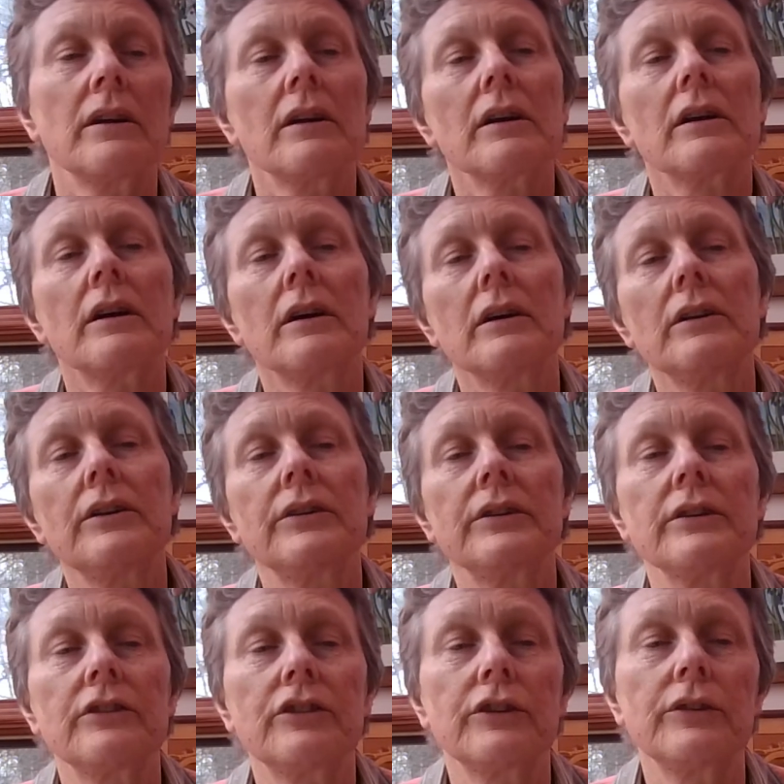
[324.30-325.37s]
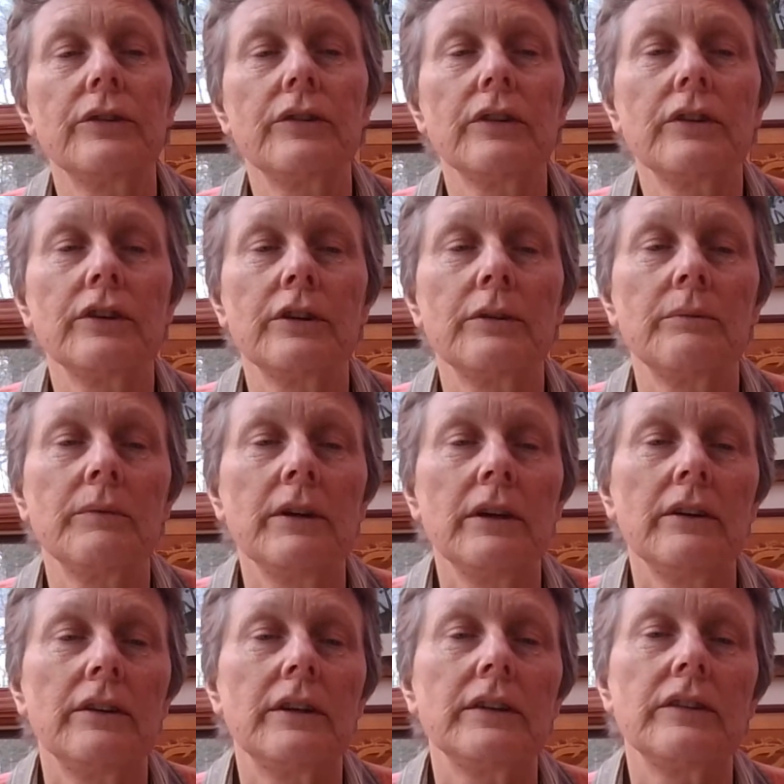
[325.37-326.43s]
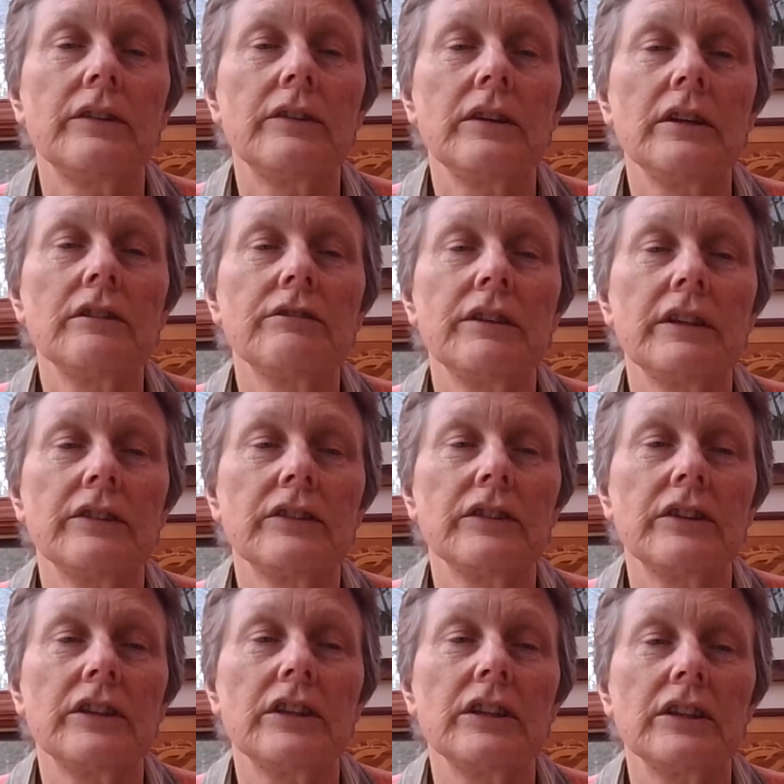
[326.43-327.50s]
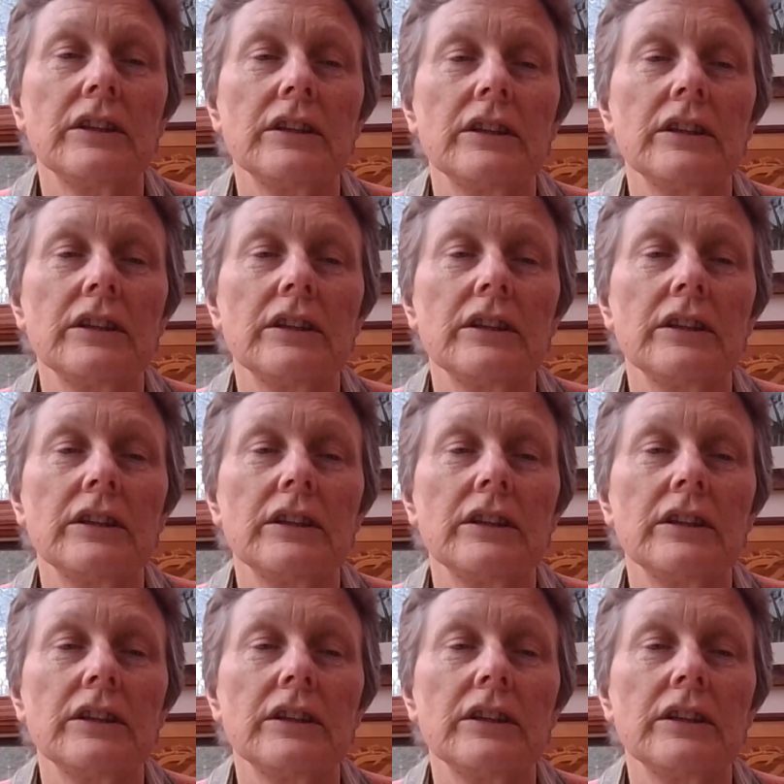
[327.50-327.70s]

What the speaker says: Carl Jung chose to term this synchronicity.